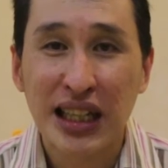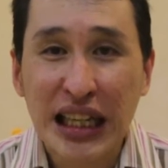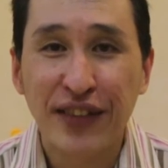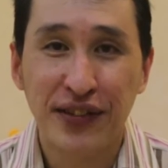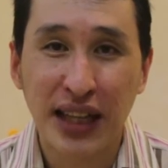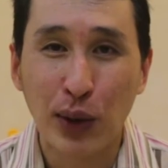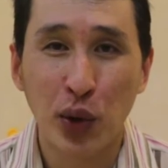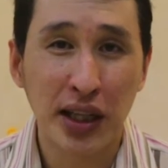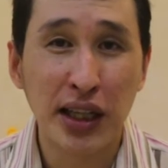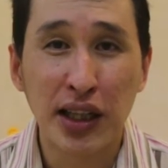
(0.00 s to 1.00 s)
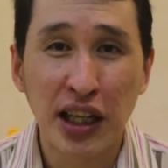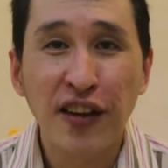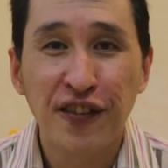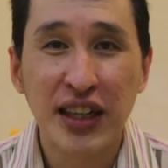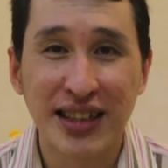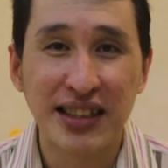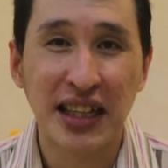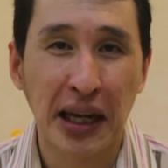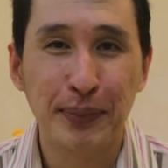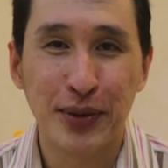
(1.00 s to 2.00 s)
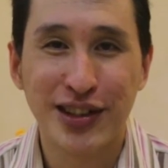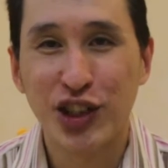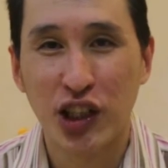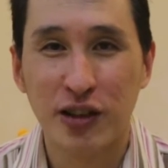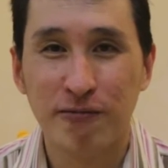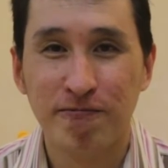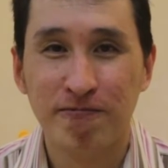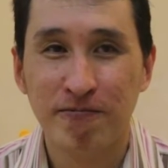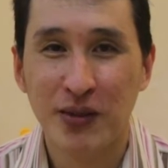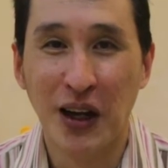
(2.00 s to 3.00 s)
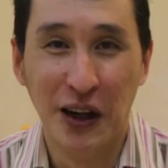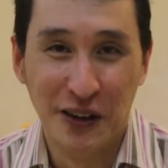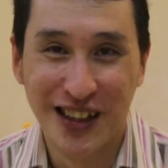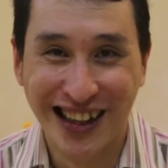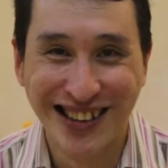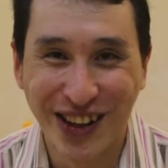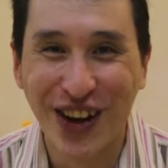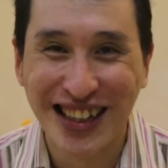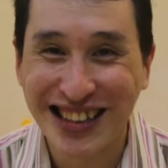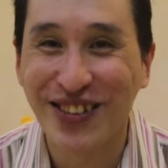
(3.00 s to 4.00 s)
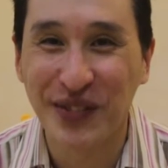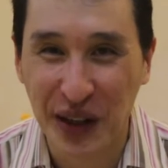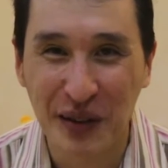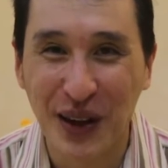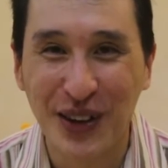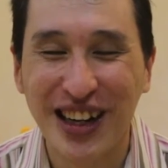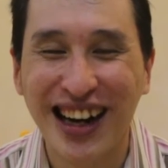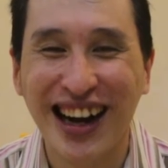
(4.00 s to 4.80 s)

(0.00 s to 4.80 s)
if they were in the first and second position. Do you understand what I'm talking about?